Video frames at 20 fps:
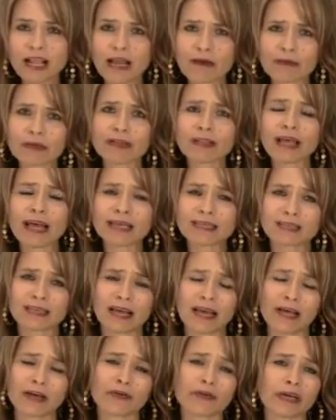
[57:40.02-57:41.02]
I realize that
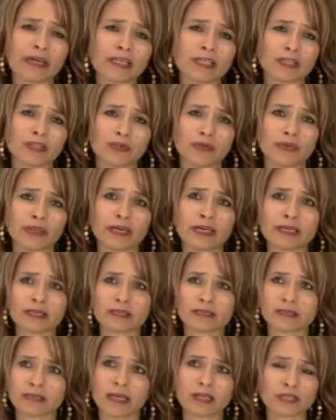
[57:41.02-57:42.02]
I agreed to do
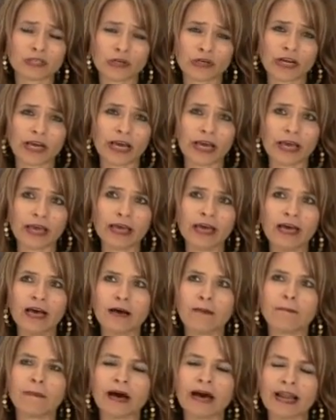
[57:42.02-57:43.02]
this yesterday,
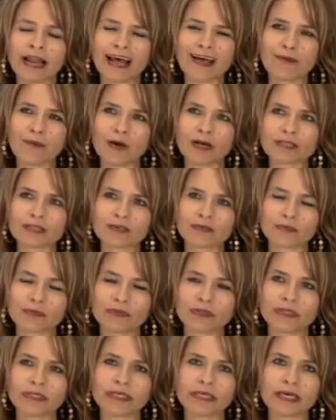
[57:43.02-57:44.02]
but I wasn't
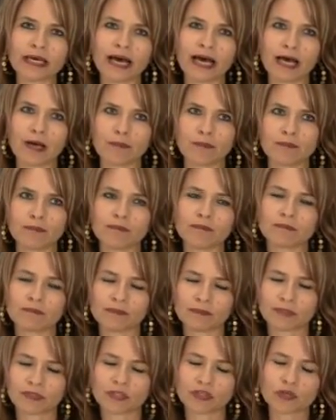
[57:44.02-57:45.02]
really um,
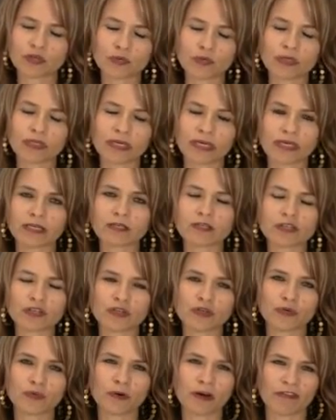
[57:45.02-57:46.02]
tuned in
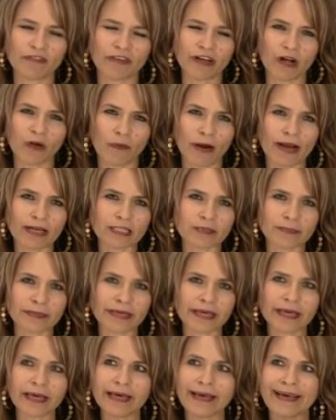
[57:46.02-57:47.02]
to what felt right to
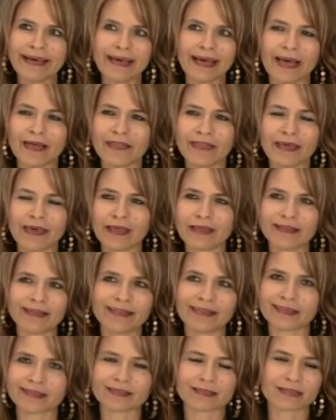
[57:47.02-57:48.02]
me, and,
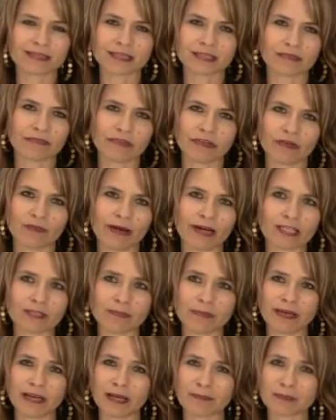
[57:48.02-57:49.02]
and this just doesn't feel right
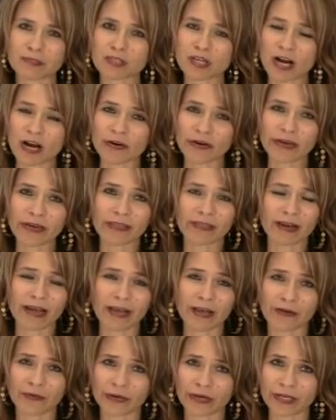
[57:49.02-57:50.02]
to me. And I'm sorry that
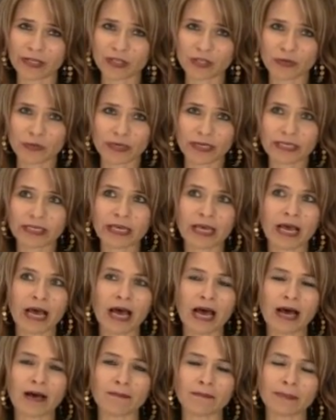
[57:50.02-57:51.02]
I agreed to it
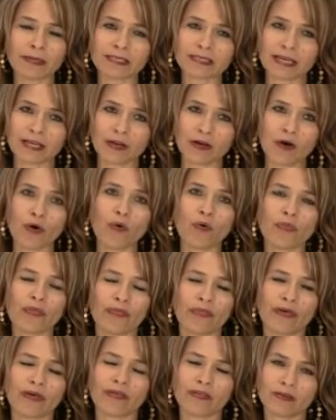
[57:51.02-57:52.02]
um, because I know
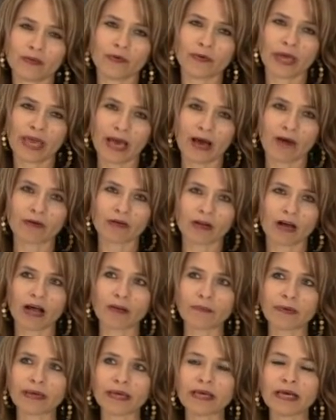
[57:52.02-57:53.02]
that, that, you counted
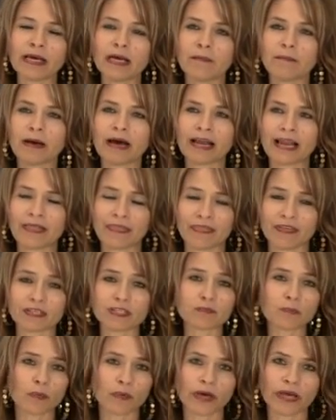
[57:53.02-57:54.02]
on me. But at
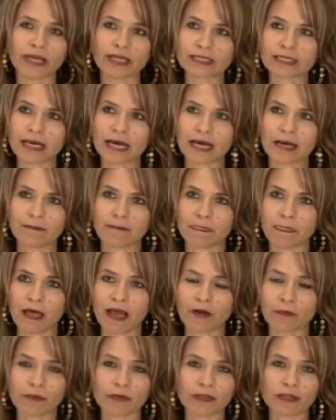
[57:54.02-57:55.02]
this point, um,
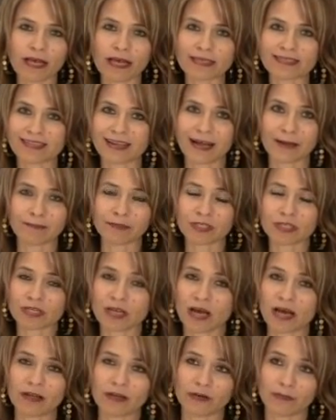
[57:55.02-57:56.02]
I realize that I'm just
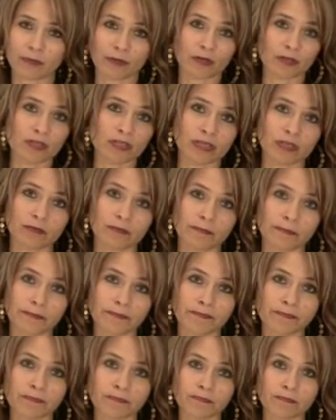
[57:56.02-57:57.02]
not your person.
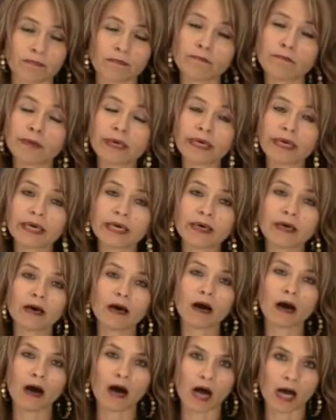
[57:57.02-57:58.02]
Be
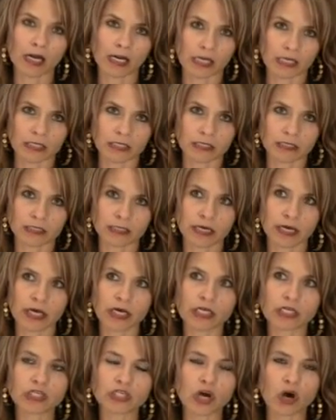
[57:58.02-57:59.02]
honest.
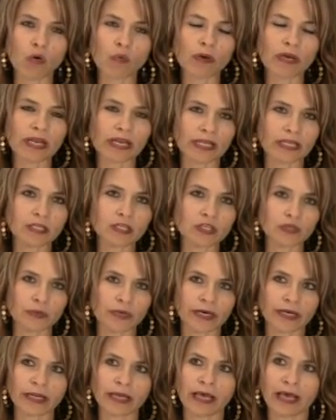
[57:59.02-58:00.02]
Don't get into
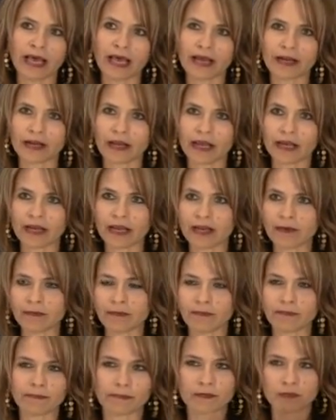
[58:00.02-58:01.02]
it and, and,
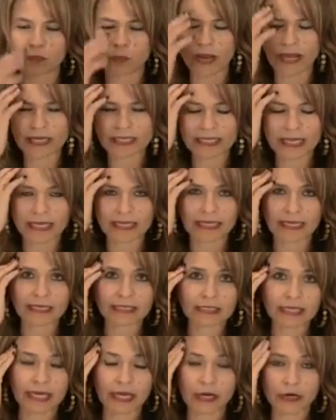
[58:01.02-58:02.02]
and wait 10
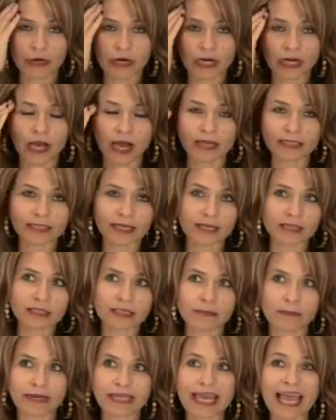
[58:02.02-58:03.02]
days later and not tell
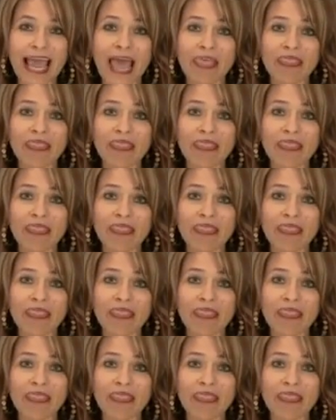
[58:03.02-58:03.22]
somebody